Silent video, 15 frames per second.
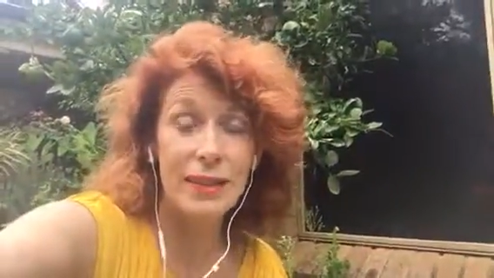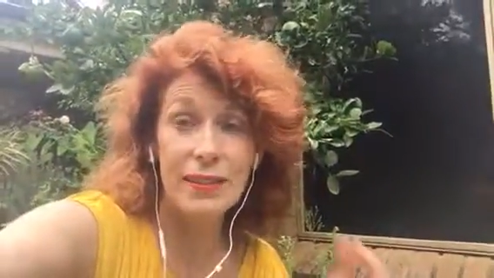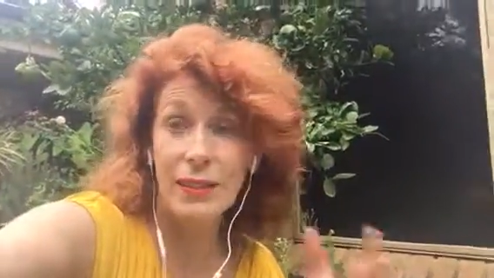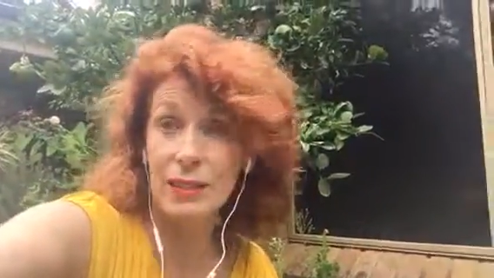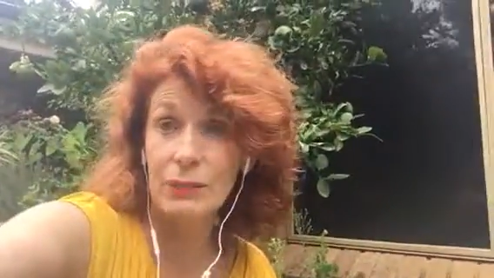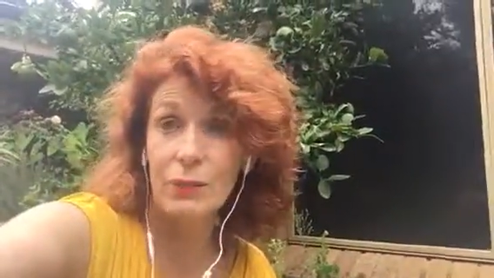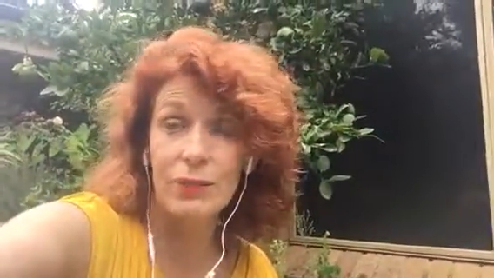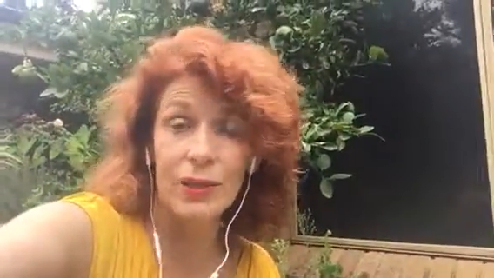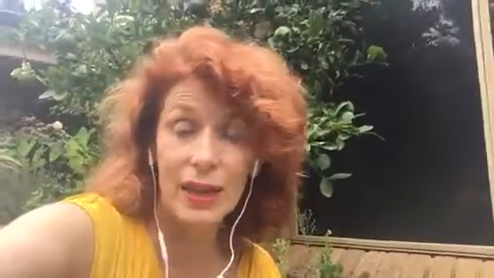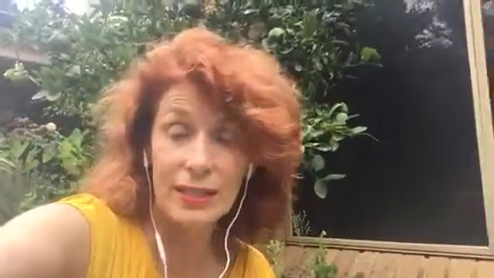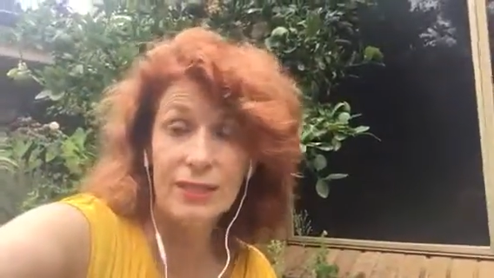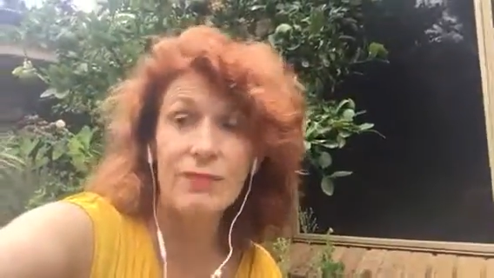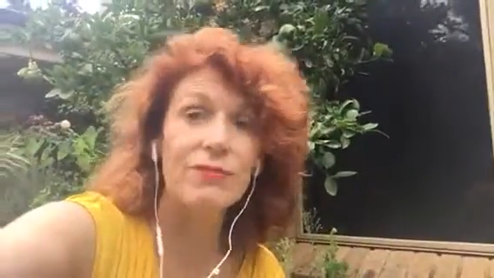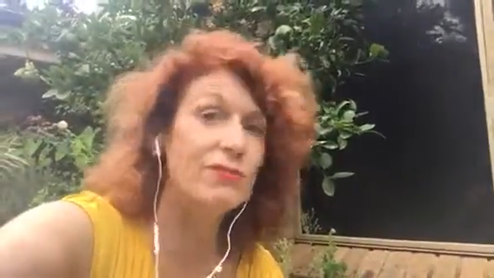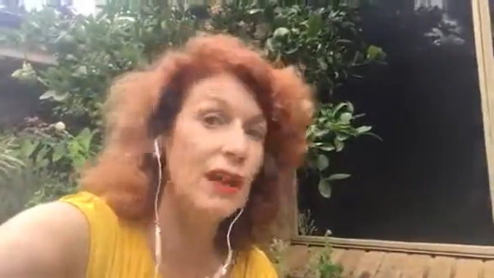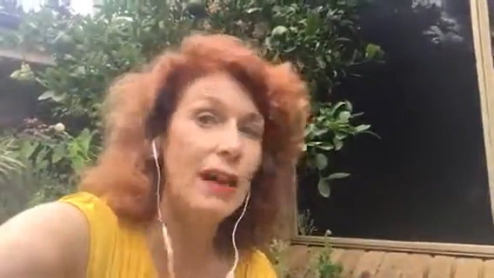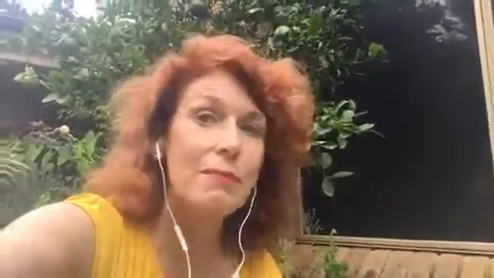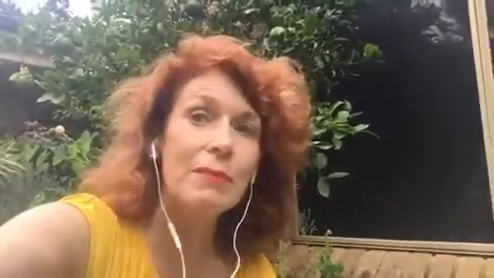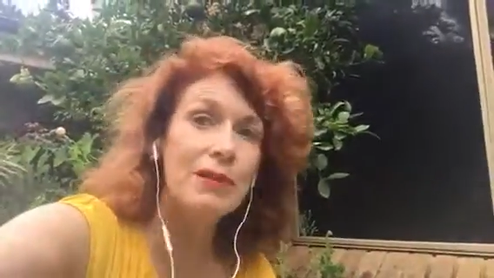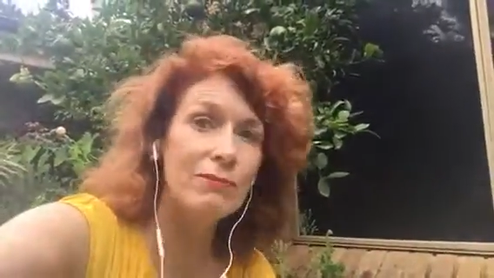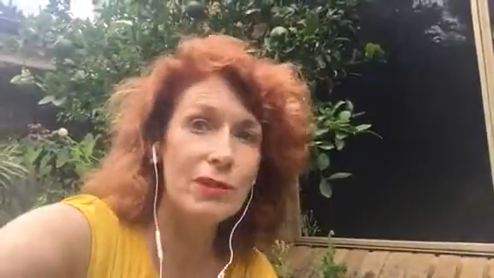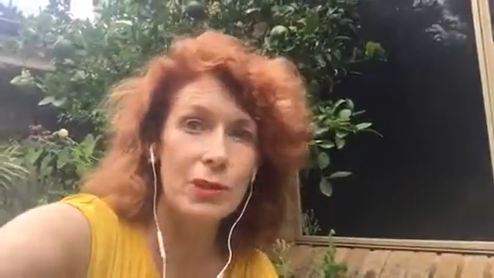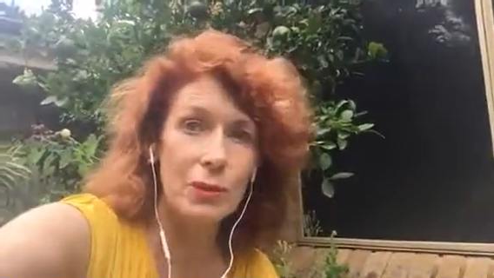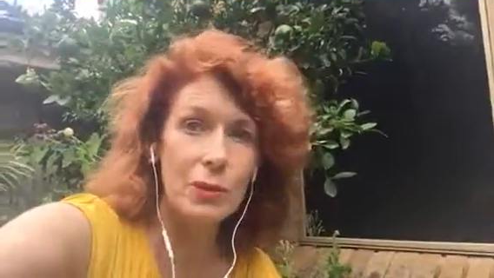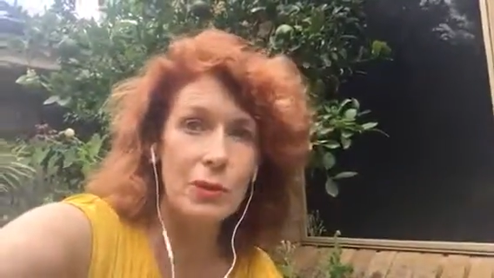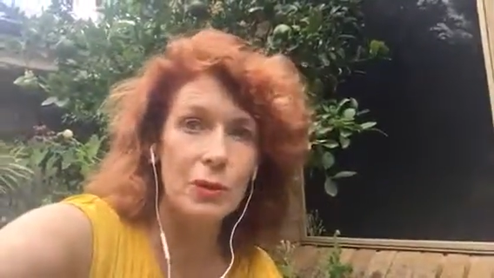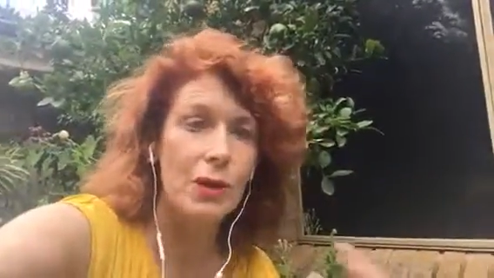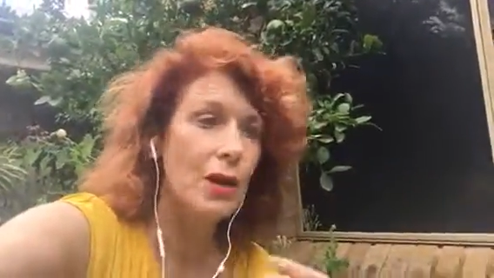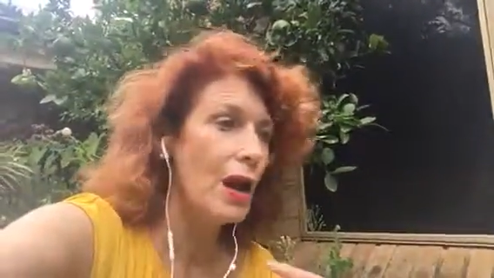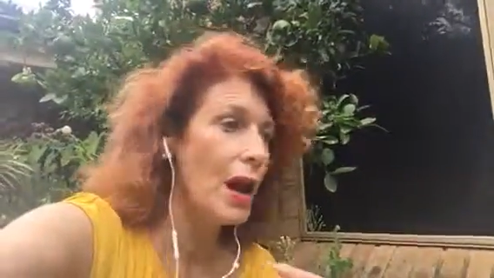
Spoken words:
That's a family ritual.